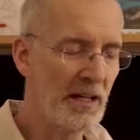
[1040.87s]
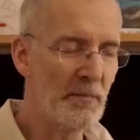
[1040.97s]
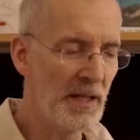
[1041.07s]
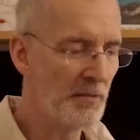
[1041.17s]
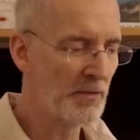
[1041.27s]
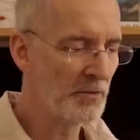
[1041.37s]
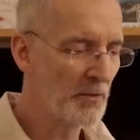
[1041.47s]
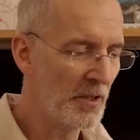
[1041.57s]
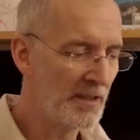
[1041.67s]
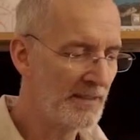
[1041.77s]
I'm able to
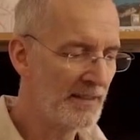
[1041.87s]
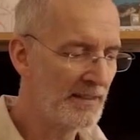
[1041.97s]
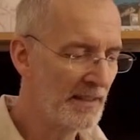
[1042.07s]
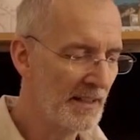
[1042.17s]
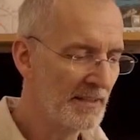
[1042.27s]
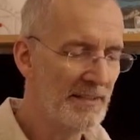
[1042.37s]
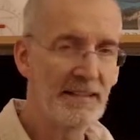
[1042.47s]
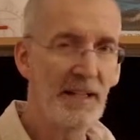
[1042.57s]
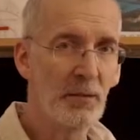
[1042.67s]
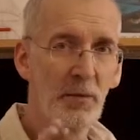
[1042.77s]
turn it, this
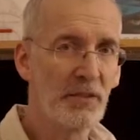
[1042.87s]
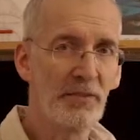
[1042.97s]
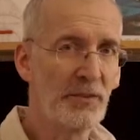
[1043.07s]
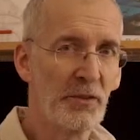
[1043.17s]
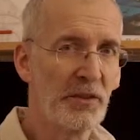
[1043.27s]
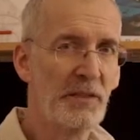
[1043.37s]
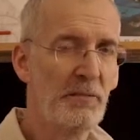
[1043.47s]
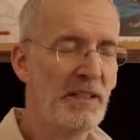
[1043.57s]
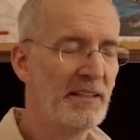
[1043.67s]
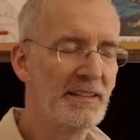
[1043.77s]
slider works for 30
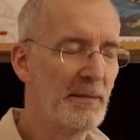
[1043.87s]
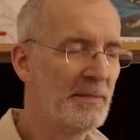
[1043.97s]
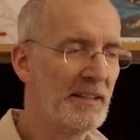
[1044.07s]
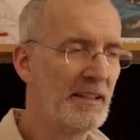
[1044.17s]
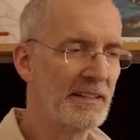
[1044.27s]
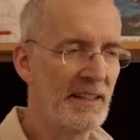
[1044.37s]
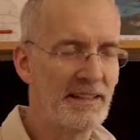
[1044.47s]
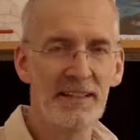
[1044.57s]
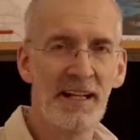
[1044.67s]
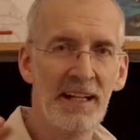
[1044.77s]
minutes, something like
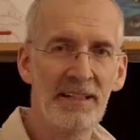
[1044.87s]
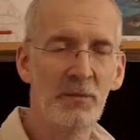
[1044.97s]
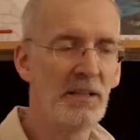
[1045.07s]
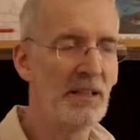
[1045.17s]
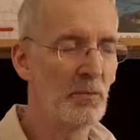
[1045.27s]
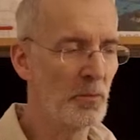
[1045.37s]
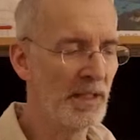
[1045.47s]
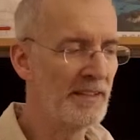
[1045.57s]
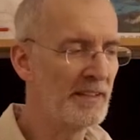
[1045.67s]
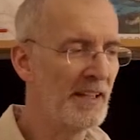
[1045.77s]
that, and I had to really
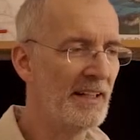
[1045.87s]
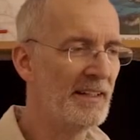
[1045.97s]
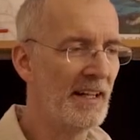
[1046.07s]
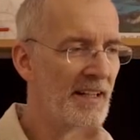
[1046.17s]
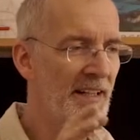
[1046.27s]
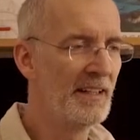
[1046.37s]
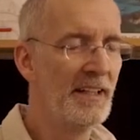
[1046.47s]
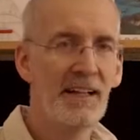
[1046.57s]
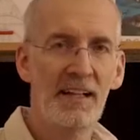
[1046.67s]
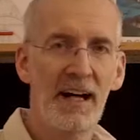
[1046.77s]
wait it, and then
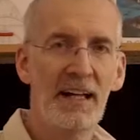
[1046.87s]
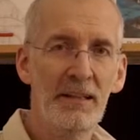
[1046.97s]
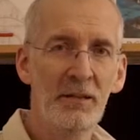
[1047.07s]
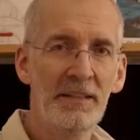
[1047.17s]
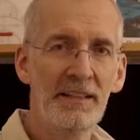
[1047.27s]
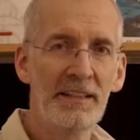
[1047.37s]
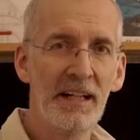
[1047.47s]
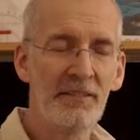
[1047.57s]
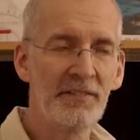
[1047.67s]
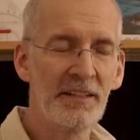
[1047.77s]
I looked at it
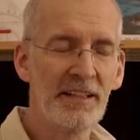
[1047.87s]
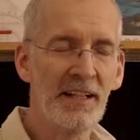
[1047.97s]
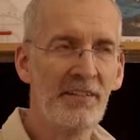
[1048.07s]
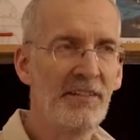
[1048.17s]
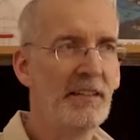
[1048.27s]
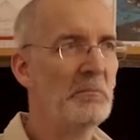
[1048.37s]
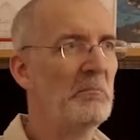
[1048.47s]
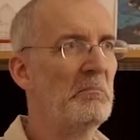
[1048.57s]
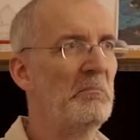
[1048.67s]
after, and I've seen,